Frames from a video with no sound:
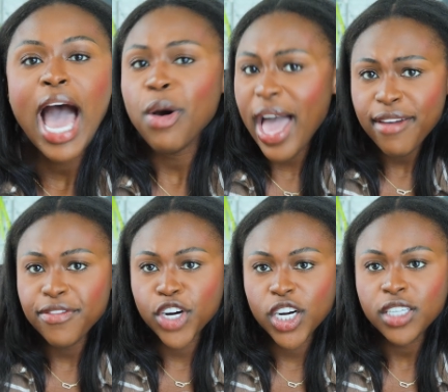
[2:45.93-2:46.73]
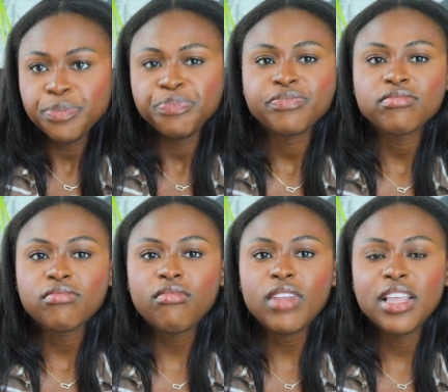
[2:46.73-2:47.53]
however
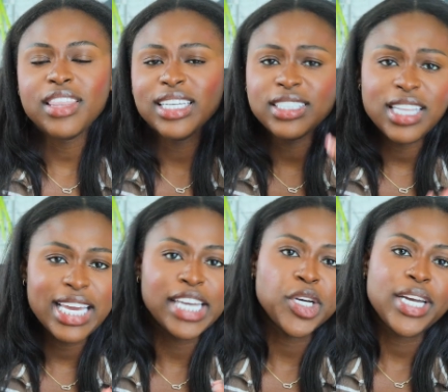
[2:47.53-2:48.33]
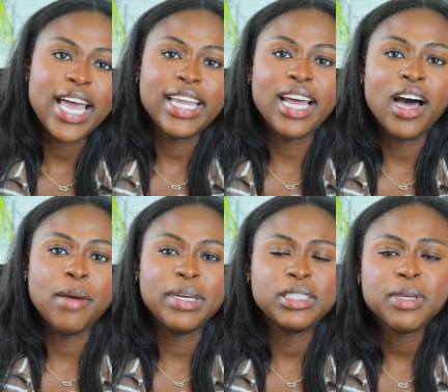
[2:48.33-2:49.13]
thanks to the internet
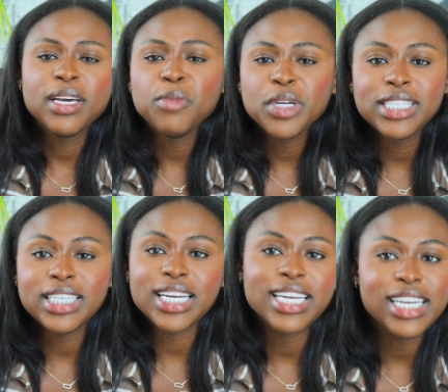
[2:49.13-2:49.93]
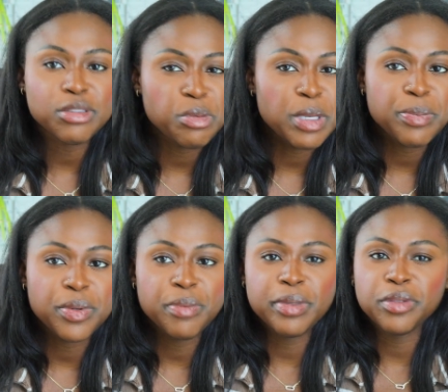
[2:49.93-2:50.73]
um, it's become more easy to connect with
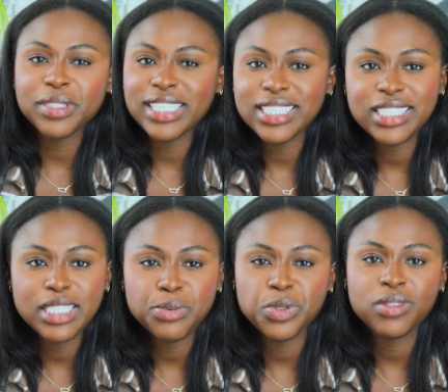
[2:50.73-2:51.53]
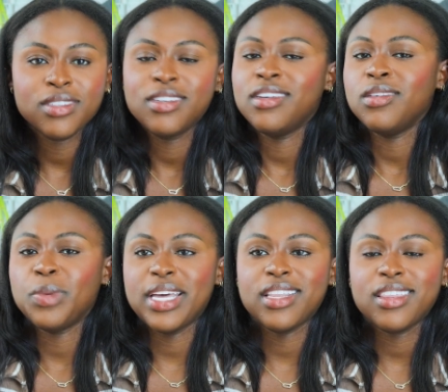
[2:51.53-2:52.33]
people and build relationships
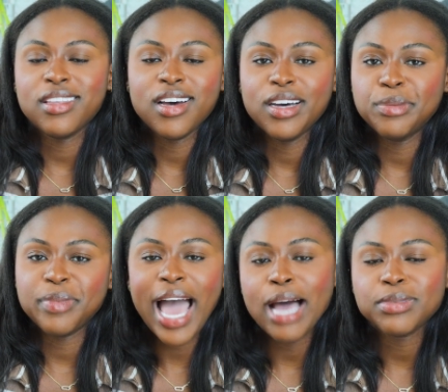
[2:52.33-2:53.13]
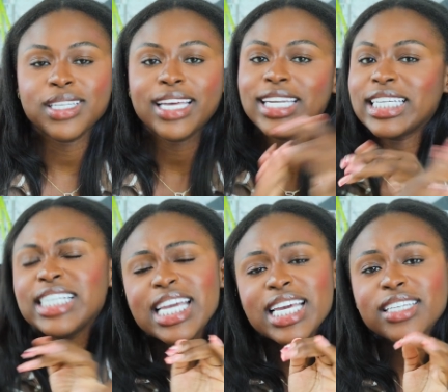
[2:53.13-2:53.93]
with um, apps like
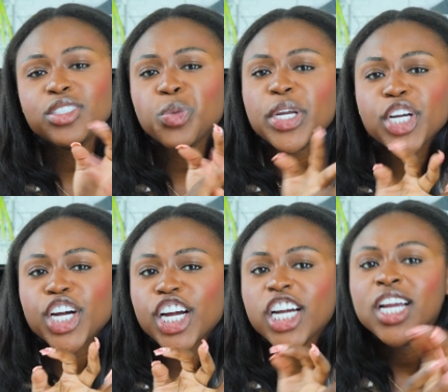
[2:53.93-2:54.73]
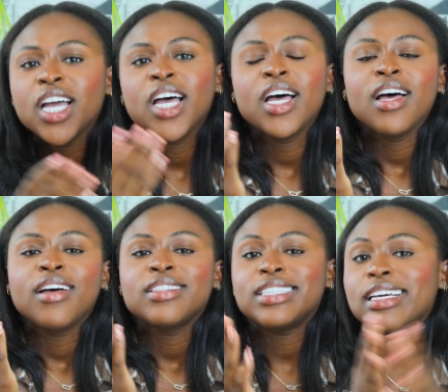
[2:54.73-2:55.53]
linkedin twitter
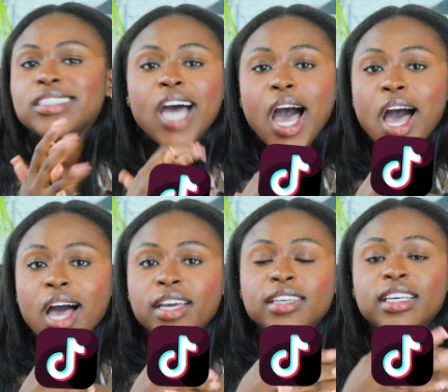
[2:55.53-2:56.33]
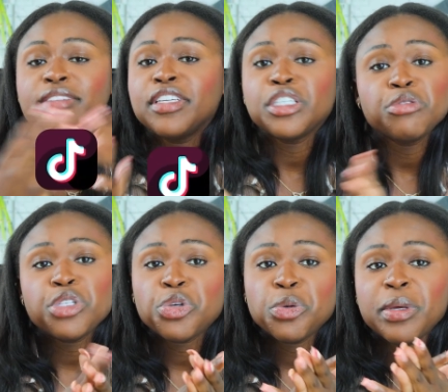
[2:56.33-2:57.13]
TikTok, even
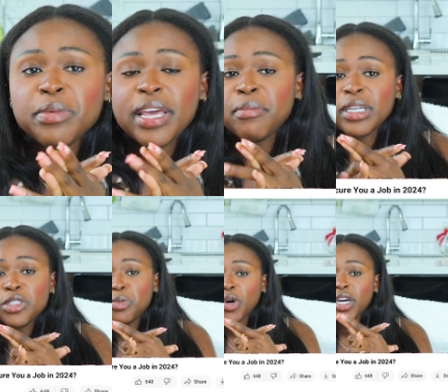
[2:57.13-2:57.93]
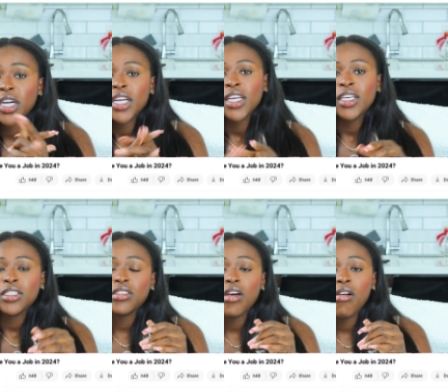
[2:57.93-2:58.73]
YouTube, and, and much more.
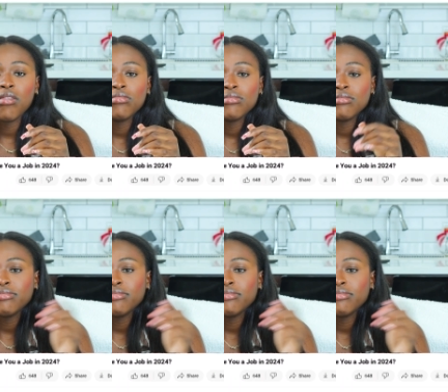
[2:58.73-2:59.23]
So,